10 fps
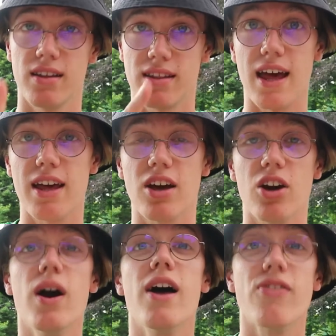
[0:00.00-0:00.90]
There you go.
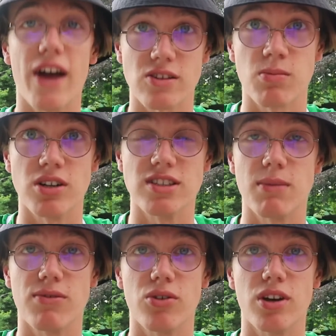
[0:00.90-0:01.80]
That's my tip
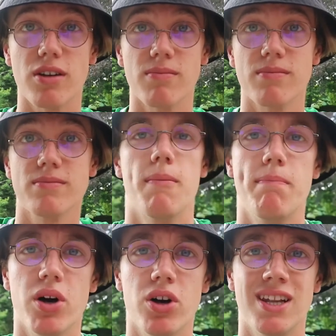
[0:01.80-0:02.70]
for you.
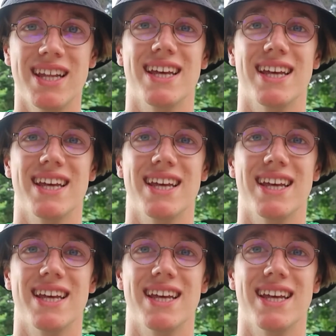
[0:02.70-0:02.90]
Burnley,